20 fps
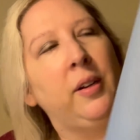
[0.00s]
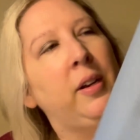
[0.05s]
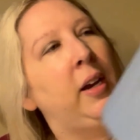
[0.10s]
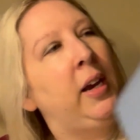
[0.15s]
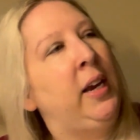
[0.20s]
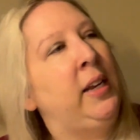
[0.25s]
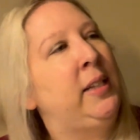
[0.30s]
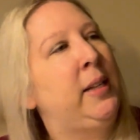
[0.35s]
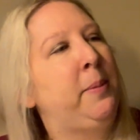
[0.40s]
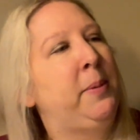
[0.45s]

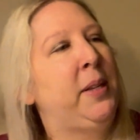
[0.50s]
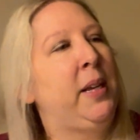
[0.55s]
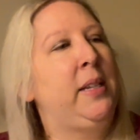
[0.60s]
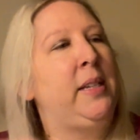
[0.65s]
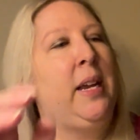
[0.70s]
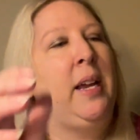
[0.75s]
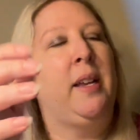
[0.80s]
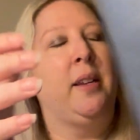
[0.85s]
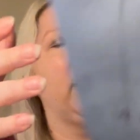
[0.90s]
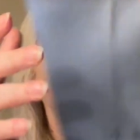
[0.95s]
It's upside
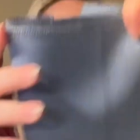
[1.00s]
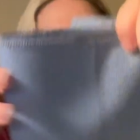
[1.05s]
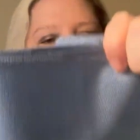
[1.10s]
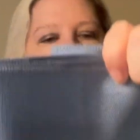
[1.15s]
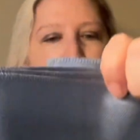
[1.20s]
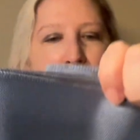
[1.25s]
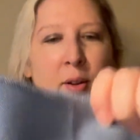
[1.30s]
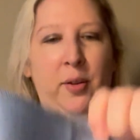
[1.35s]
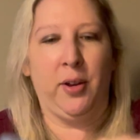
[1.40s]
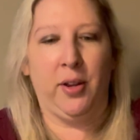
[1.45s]
down.
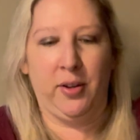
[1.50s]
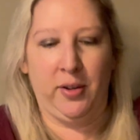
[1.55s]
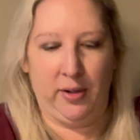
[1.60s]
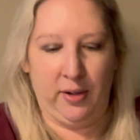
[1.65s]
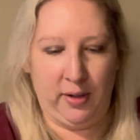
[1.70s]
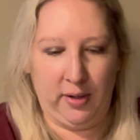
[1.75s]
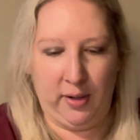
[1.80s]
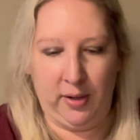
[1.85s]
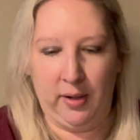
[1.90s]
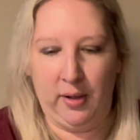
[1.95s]
Hold
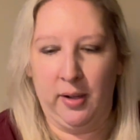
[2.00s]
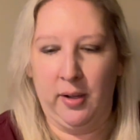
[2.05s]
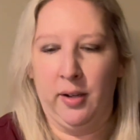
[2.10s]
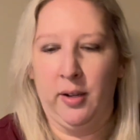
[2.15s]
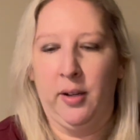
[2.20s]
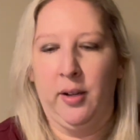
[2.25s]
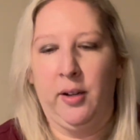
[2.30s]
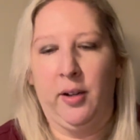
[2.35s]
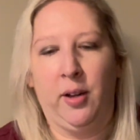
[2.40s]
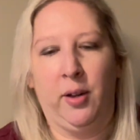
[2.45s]
on.
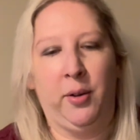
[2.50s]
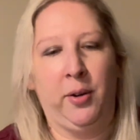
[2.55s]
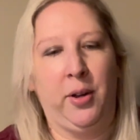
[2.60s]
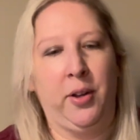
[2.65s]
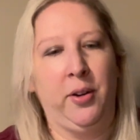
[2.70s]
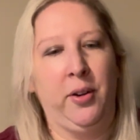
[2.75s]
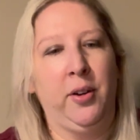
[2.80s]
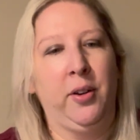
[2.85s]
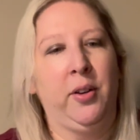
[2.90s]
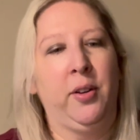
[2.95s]
Hold
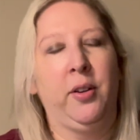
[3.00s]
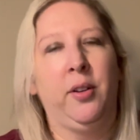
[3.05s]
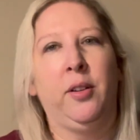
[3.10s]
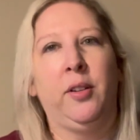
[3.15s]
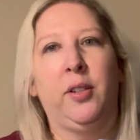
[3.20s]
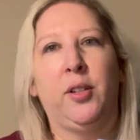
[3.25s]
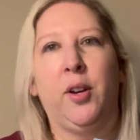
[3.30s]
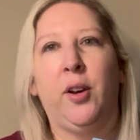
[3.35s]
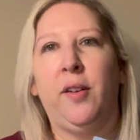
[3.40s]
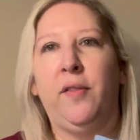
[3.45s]
on.
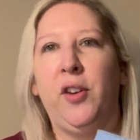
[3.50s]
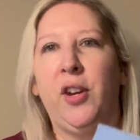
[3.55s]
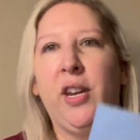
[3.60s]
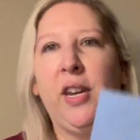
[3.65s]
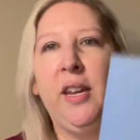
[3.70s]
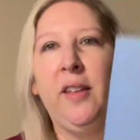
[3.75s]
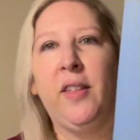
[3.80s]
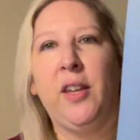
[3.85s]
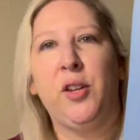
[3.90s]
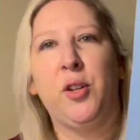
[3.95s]
Sorry if you can
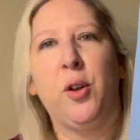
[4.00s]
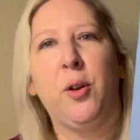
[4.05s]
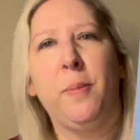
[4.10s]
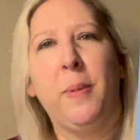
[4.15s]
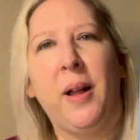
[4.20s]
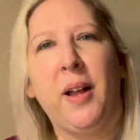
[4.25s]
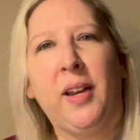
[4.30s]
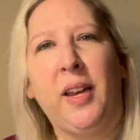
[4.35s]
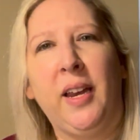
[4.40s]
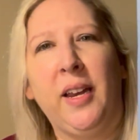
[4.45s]
hear that dog
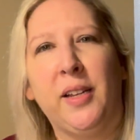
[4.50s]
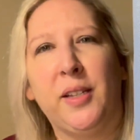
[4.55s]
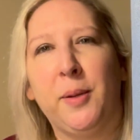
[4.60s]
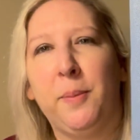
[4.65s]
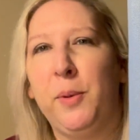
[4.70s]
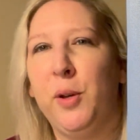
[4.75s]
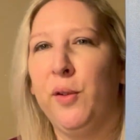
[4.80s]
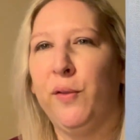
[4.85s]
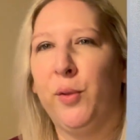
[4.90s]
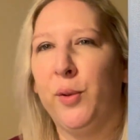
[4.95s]
barking. It's a
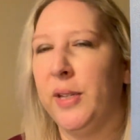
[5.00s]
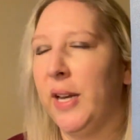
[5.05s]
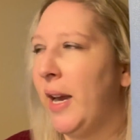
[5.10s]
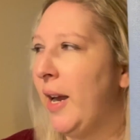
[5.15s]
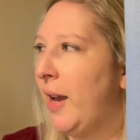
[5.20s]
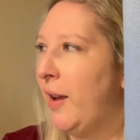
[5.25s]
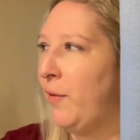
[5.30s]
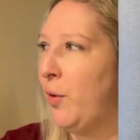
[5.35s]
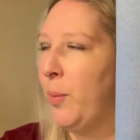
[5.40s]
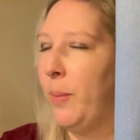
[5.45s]
beautiful day. I
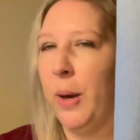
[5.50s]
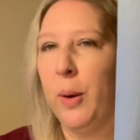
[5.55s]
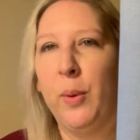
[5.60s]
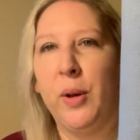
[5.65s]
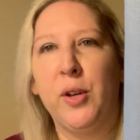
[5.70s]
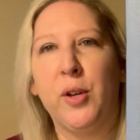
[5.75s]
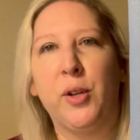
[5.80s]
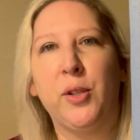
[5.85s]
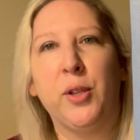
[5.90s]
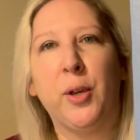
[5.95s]
have all my
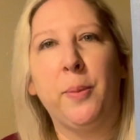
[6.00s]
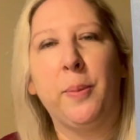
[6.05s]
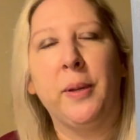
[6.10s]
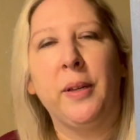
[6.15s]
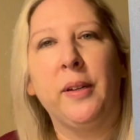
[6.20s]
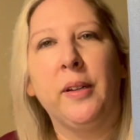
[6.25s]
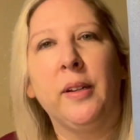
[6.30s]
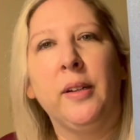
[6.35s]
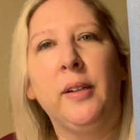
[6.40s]
windows open.